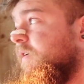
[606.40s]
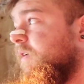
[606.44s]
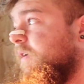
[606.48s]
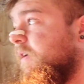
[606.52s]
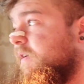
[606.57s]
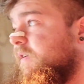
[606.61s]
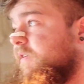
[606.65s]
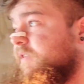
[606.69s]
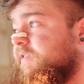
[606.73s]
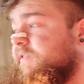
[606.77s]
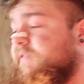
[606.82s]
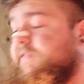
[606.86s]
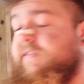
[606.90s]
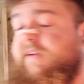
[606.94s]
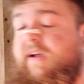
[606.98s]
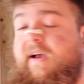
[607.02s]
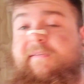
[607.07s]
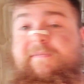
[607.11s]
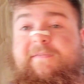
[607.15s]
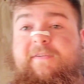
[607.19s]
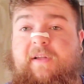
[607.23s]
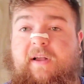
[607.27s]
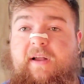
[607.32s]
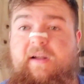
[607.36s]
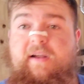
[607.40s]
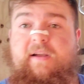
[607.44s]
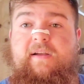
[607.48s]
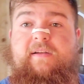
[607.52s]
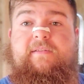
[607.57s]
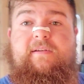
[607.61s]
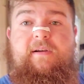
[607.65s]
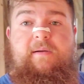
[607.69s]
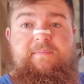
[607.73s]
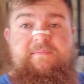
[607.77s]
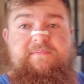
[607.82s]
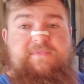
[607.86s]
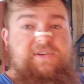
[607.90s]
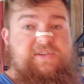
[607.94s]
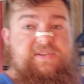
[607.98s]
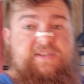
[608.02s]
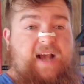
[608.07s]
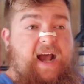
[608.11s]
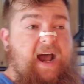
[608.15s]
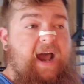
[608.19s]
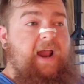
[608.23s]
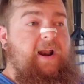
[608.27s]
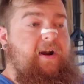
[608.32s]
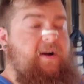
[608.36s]
I feel like I'm just
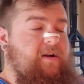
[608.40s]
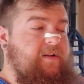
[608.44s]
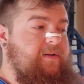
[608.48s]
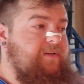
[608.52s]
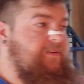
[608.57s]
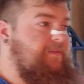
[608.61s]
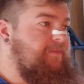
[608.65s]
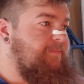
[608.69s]
tired.